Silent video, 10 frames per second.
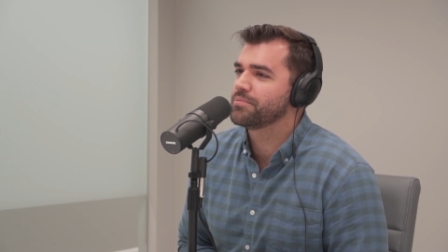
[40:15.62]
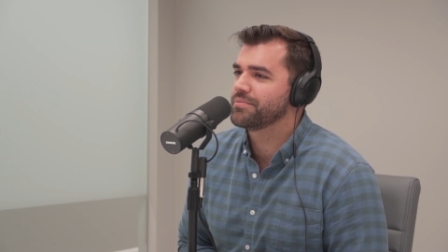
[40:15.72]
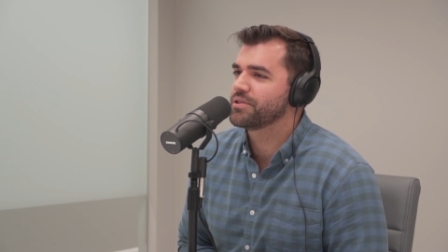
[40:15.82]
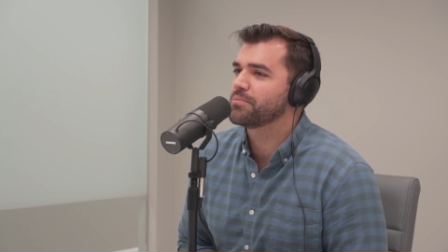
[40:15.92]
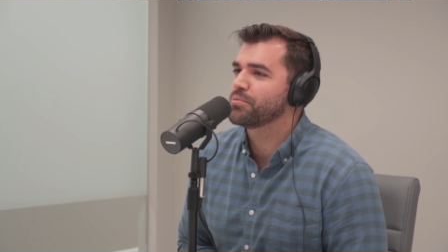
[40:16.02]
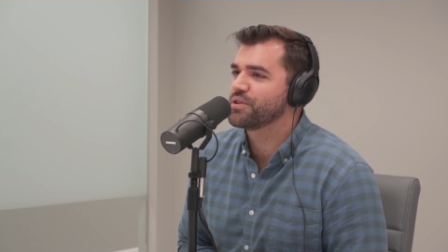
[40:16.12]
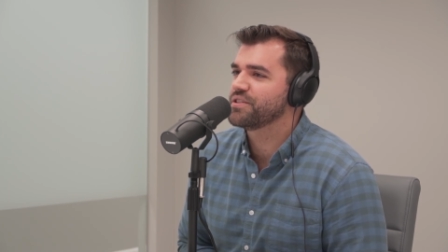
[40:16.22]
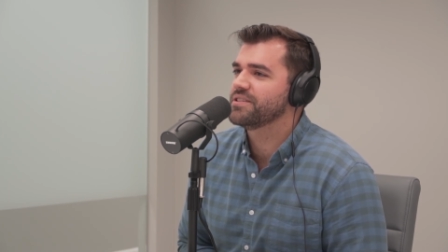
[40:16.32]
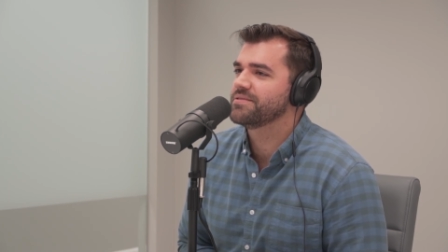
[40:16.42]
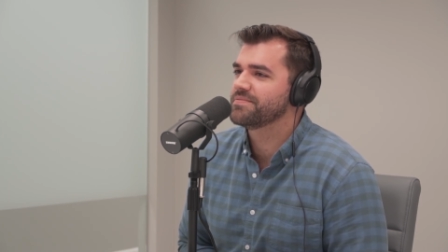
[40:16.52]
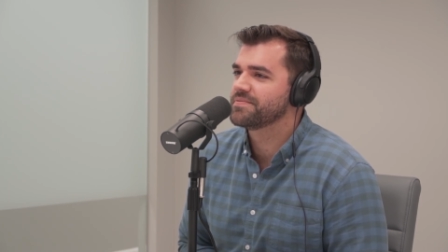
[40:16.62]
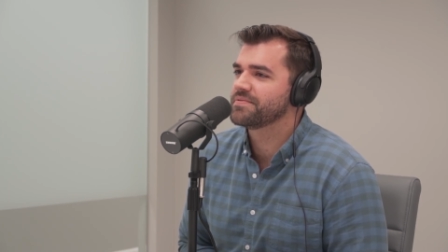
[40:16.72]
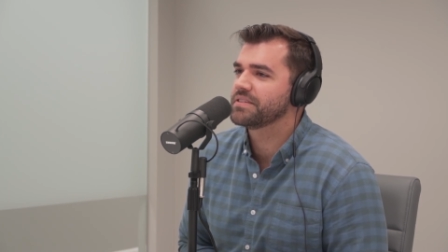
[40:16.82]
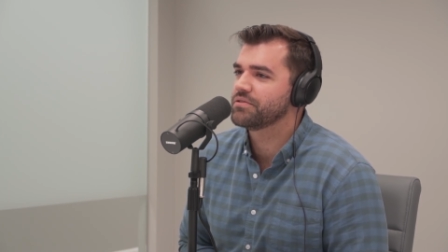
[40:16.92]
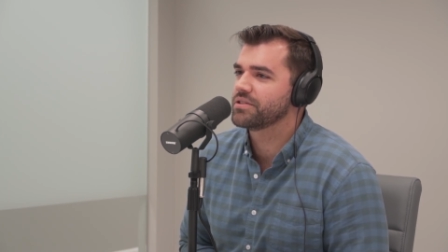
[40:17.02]
looking pretty good
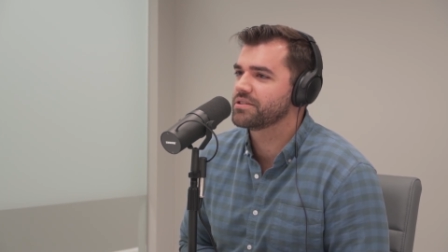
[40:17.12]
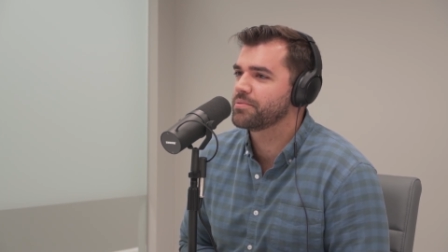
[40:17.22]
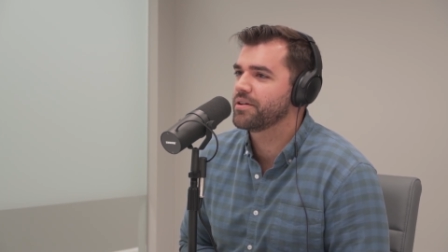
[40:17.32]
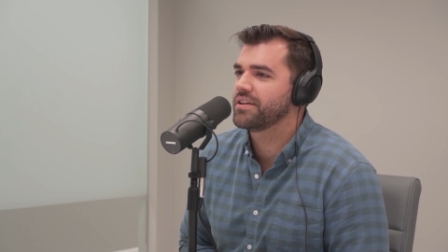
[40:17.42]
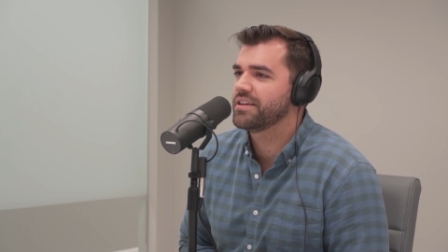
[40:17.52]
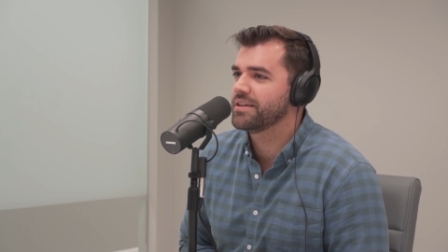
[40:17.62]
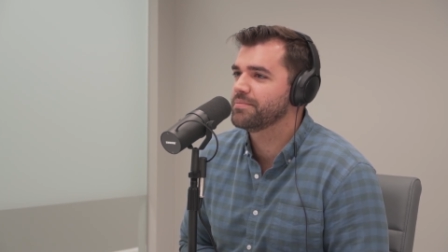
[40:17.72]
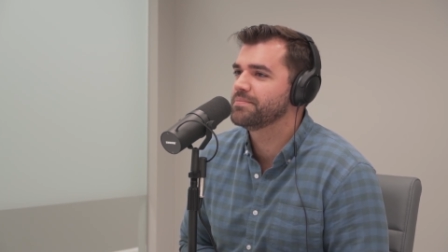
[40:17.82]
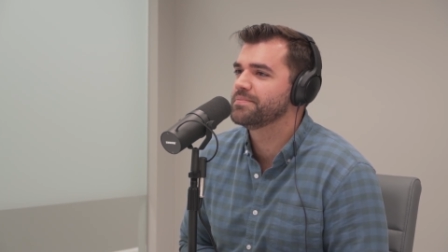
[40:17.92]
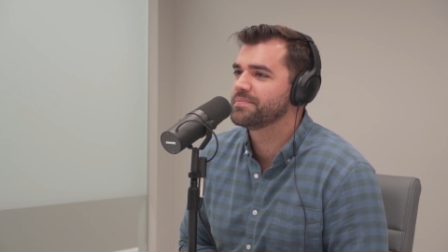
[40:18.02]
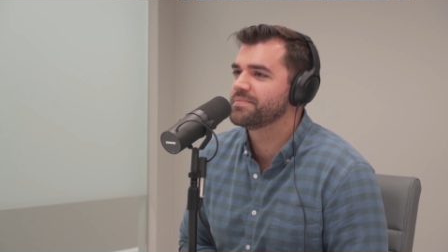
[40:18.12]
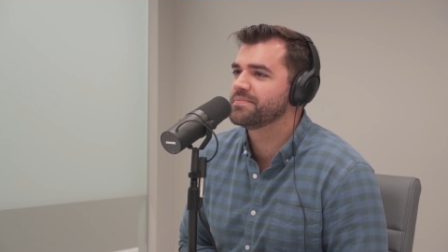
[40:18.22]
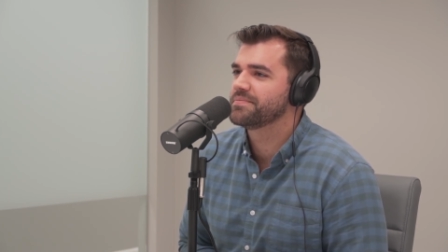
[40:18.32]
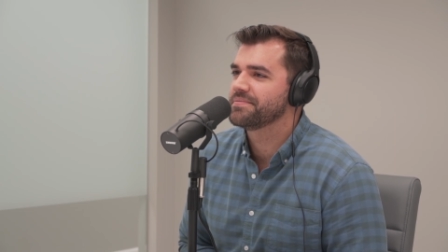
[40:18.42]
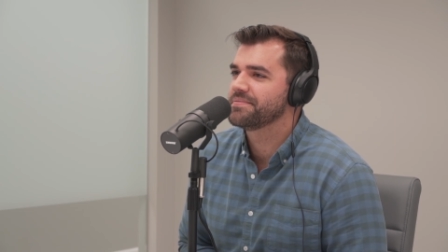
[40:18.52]
if you can spell that name.
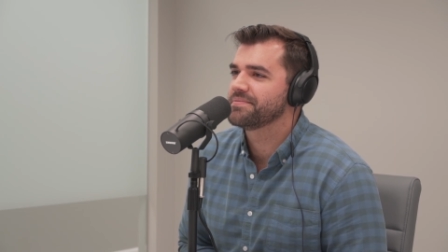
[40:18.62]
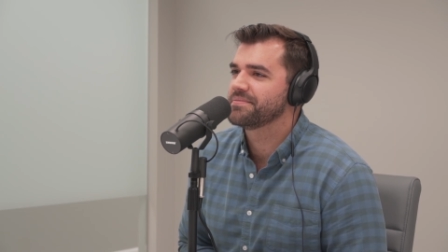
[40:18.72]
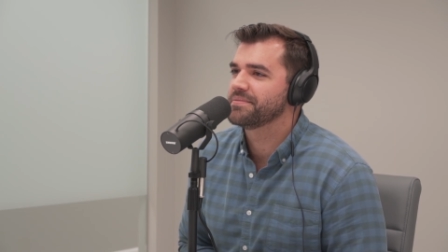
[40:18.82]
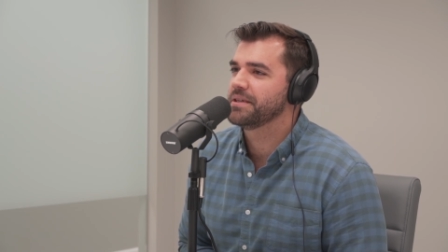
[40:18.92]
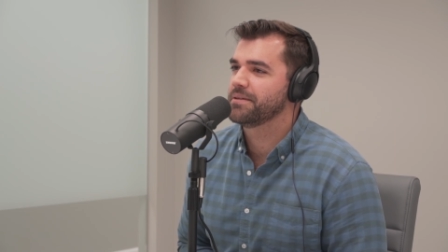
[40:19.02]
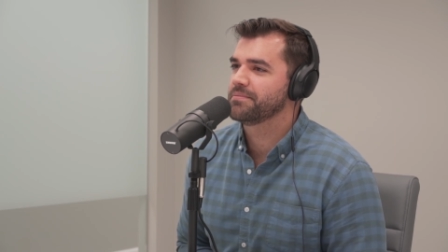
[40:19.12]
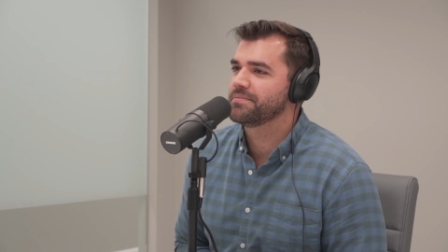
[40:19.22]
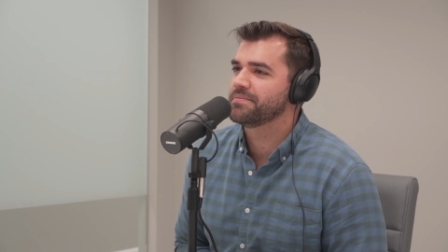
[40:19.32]
Beautiful. Yeah.